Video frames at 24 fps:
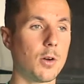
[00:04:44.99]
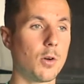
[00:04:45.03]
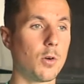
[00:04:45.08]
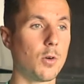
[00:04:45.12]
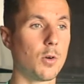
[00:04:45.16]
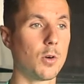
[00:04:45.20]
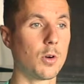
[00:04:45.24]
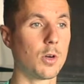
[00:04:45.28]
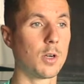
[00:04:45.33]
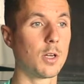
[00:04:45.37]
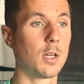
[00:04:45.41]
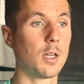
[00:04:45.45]

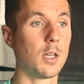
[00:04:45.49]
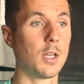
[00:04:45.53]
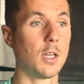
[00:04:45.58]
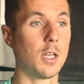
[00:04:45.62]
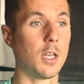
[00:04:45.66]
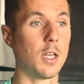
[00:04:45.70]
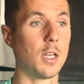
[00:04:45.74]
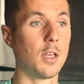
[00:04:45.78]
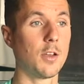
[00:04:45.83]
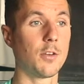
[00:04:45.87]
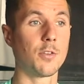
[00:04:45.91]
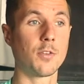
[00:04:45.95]
Or
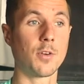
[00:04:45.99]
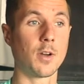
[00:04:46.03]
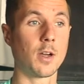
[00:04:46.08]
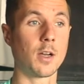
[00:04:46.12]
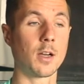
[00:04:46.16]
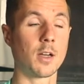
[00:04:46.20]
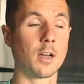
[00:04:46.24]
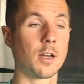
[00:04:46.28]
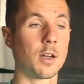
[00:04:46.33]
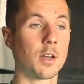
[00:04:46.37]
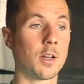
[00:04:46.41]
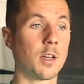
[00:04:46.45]
if
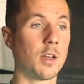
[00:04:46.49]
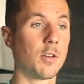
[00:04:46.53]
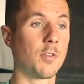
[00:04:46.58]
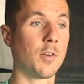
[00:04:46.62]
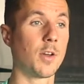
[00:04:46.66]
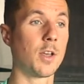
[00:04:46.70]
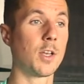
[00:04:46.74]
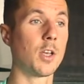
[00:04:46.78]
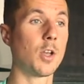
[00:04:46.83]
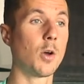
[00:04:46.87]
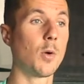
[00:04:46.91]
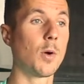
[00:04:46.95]

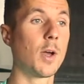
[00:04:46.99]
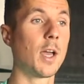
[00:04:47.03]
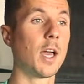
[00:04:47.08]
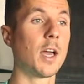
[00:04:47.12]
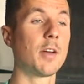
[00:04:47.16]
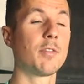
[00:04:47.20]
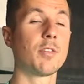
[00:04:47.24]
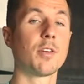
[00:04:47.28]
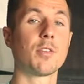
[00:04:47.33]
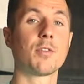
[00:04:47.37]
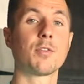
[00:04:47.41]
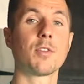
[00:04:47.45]
I know I
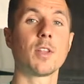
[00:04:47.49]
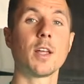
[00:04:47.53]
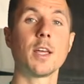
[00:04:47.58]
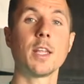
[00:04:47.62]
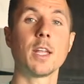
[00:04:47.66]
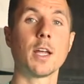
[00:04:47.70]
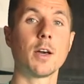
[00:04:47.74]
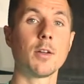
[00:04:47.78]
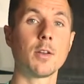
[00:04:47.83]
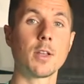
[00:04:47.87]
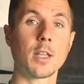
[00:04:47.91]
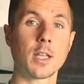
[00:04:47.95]
have a
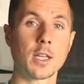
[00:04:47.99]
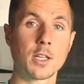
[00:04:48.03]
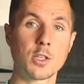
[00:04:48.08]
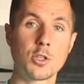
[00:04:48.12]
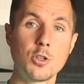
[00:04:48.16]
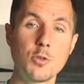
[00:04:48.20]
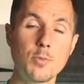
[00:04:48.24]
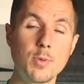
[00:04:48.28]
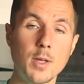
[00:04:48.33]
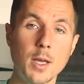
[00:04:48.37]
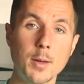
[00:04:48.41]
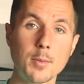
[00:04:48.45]
flight out at like
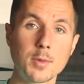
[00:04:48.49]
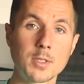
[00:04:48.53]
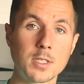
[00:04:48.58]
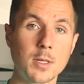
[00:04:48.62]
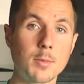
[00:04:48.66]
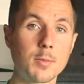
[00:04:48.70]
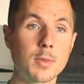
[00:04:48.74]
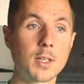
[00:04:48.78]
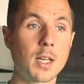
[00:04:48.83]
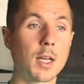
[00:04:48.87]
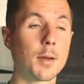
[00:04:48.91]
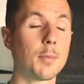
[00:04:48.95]
2 p.m. or
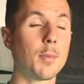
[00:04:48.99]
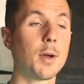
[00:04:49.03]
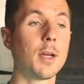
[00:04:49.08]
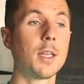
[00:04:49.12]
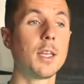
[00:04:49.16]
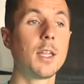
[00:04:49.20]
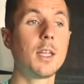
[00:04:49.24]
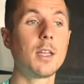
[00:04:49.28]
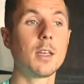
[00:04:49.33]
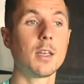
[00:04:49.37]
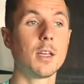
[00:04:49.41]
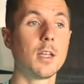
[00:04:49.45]
something, I
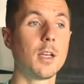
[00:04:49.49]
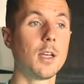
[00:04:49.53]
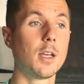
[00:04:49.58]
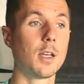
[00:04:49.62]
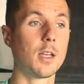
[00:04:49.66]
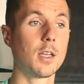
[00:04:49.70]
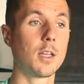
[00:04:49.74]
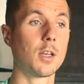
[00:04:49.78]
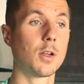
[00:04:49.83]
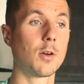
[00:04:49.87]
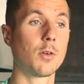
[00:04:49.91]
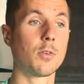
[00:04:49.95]
might eat,
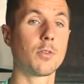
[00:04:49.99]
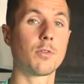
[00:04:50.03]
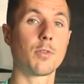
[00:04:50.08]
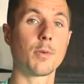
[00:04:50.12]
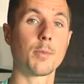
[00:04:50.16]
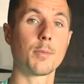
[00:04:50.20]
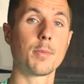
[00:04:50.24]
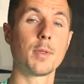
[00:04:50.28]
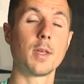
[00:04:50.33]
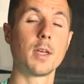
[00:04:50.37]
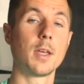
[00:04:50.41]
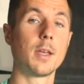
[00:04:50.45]
you know,
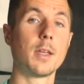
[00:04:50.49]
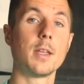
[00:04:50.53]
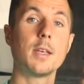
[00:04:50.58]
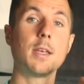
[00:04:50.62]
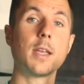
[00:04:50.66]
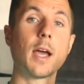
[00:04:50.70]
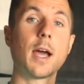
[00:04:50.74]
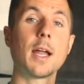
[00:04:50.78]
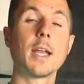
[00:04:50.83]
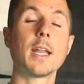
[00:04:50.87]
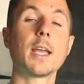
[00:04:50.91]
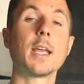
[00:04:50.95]
from
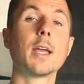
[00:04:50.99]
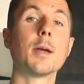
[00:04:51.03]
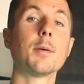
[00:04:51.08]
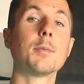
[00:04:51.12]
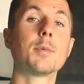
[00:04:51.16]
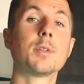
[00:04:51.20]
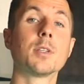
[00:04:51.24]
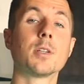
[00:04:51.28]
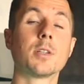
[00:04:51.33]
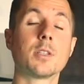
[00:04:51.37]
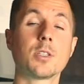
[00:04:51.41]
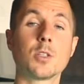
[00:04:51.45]
9
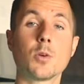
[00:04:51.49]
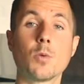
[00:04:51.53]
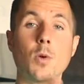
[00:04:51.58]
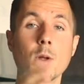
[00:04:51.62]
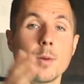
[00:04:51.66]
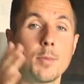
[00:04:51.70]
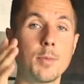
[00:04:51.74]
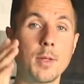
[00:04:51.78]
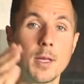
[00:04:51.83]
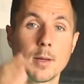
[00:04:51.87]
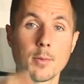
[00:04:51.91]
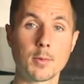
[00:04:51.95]
a.m. to
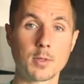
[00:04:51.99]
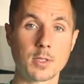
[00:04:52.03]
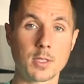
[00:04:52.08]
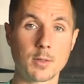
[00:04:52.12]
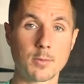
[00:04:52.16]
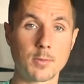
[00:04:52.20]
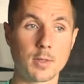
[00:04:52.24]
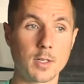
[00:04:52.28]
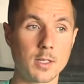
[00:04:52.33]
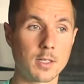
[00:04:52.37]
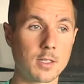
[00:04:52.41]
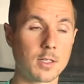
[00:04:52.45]
1 p.m. or
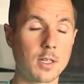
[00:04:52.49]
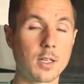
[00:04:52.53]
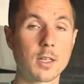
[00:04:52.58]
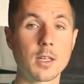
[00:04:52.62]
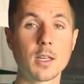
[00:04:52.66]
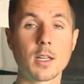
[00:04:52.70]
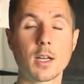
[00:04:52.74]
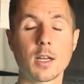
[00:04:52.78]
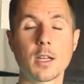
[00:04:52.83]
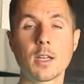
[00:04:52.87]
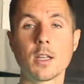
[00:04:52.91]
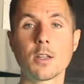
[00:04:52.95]
something.
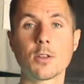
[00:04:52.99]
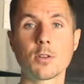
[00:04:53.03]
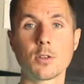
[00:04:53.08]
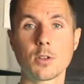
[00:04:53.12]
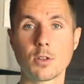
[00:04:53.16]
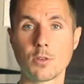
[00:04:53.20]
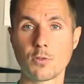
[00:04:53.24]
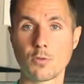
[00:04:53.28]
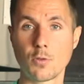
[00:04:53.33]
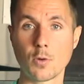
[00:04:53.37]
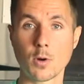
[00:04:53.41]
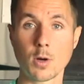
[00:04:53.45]
Another
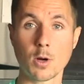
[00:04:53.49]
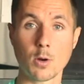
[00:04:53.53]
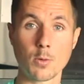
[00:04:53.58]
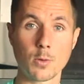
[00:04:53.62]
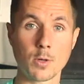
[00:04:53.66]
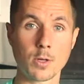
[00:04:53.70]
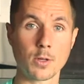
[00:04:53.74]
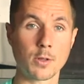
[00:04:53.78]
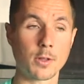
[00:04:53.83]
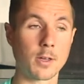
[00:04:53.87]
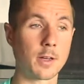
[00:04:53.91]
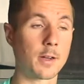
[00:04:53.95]
little 4 hour
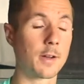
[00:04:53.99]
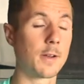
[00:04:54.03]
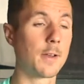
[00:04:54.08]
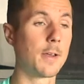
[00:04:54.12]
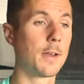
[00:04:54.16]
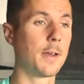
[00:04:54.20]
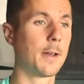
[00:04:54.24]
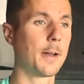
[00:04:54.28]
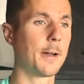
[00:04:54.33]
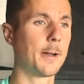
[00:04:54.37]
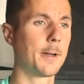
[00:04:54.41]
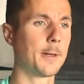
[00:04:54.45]
window
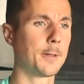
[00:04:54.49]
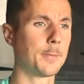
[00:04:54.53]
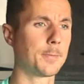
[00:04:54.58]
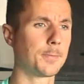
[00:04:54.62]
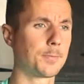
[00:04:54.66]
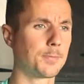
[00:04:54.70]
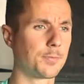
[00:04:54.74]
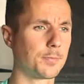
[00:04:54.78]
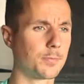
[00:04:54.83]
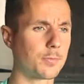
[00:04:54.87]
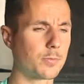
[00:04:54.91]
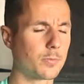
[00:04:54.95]
there.
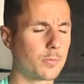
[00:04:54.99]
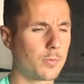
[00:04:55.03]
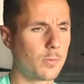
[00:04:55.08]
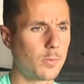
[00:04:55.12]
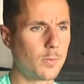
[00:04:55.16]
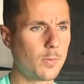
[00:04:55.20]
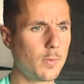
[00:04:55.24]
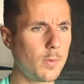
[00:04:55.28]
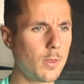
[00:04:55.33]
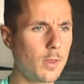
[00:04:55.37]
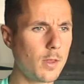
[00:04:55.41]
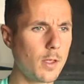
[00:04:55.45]

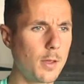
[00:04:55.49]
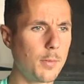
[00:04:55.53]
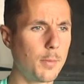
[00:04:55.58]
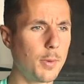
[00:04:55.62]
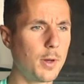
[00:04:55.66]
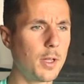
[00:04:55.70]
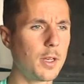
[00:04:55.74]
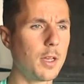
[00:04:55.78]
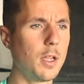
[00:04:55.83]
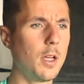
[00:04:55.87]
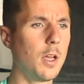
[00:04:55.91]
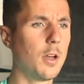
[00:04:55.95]

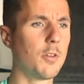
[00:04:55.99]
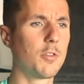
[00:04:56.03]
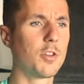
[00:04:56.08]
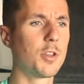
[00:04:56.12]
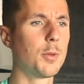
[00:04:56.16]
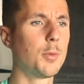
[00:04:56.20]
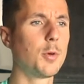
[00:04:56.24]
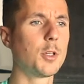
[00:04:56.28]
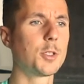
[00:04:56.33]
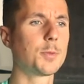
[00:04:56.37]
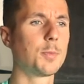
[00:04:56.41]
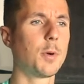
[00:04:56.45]
But for
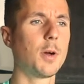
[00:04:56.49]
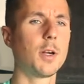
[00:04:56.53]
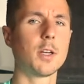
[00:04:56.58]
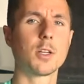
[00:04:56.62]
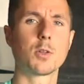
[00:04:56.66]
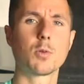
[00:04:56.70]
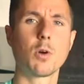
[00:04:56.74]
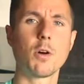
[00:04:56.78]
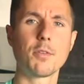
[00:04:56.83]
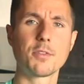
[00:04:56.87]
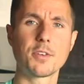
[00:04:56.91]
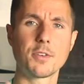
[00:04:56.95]
the most
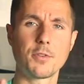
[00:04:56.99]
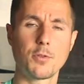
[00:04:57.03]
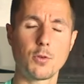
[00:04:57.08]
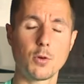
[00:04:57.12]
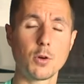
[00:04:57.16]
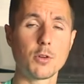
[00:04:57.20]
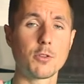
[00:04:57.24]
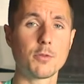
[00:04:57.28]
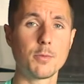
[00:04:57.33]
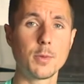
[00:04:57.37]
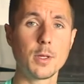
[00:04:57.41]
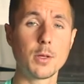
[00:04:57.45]
part, 12 to
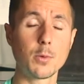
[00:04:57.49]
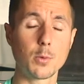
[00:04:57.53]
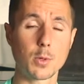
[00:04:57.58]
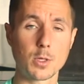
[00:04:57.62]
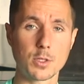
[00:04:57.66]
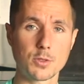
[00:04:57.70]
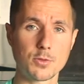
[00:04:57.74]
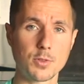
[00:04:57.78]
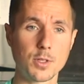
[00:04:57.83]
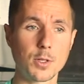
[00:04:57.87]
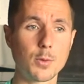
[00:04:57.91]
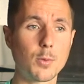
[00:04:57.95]
4 for me
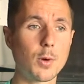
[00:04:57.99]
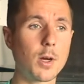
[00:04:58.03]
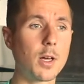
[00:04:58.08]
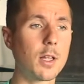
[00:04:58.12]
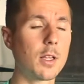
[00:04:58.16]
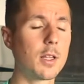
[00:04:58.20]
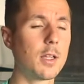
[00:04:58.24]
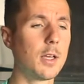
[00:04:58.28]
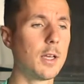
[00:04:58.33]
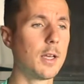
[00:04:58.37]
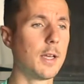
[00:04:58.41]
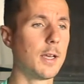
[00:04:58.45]
works really
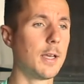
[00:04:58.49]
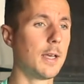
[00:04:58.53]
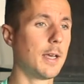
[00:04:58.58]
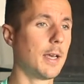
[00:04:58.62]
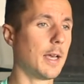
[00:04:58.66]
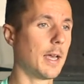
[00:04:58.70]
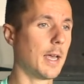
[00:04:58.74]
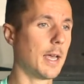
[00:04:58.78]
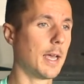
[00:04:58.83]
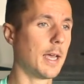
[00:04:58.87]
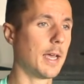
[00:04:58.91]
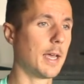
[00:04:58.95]
well.
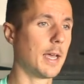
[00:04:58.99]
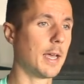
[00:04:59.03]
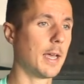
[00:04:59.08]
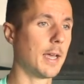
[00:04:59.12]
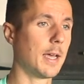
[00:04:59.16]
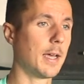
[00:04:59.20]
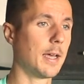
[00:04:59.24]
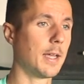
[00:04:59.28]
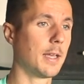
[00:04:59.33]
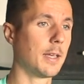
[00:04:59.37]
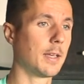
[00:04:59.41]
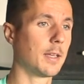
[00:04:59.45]

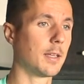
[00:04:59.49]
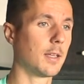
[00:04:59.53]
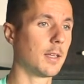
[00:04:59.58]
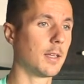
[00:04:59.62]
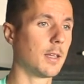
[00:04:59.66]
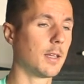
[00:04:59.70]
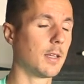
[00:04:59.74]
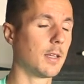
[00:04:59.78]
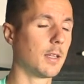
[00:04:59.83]
And